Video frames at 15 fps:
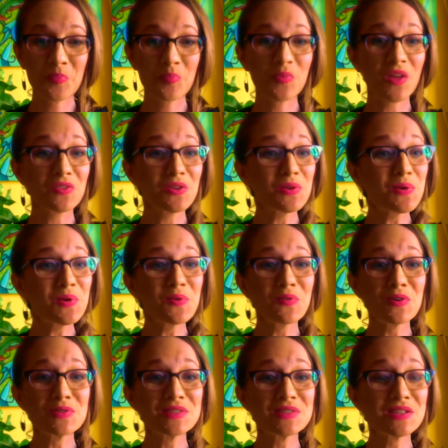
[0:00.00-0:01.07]
that the
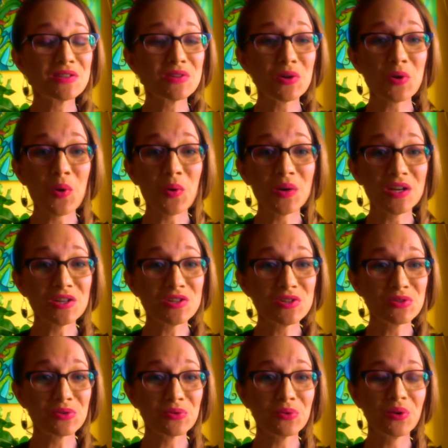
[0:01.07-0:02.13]
universe isn't going
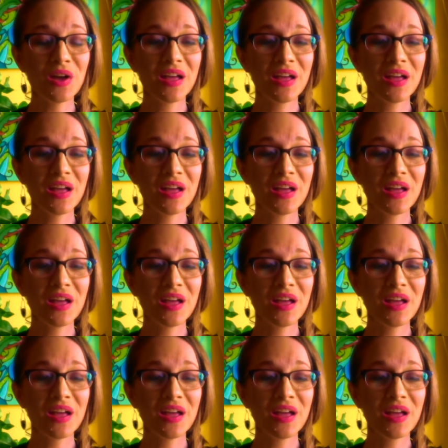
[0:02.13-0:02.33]
to